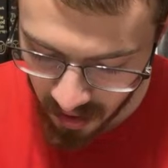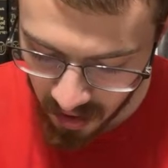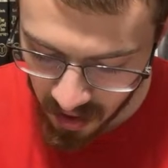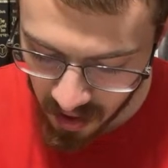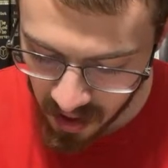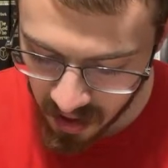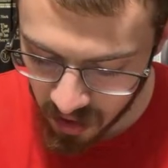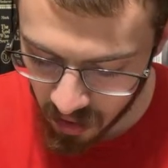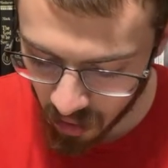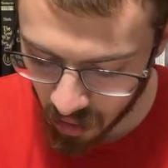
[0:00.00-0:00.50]

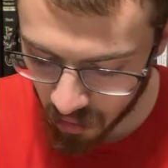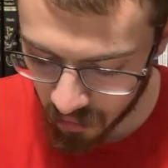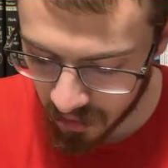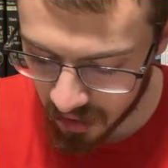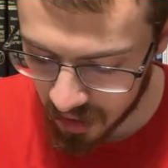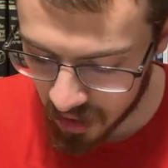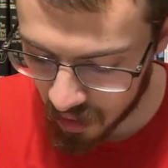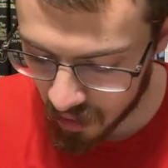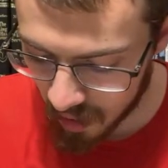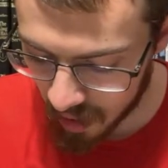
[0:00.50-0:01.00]
He took only
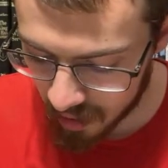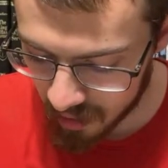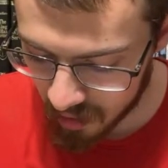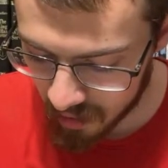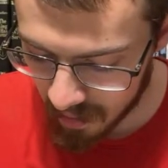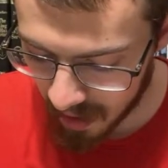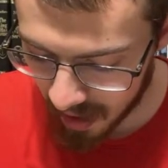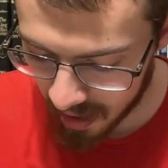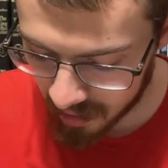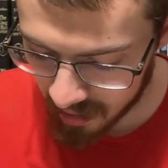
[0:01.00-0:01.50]
200
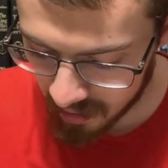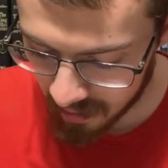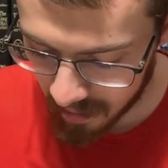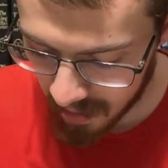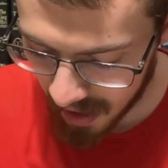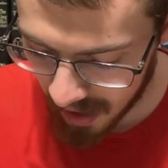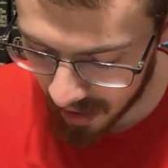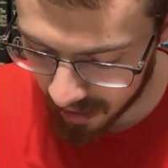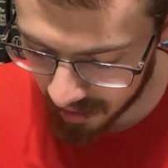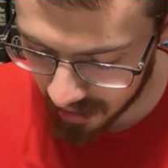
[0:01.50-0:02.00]
pounds of
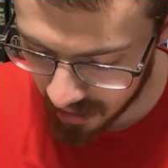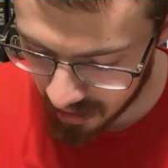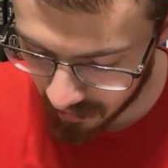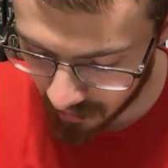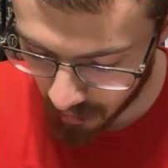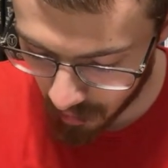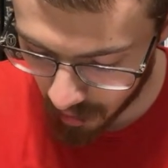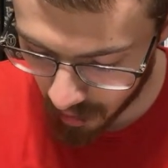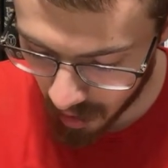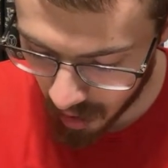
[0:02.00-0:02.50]
ballast
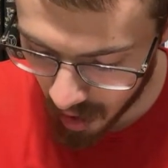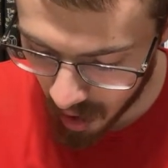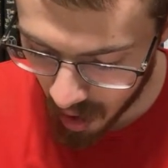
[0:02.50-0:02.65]
for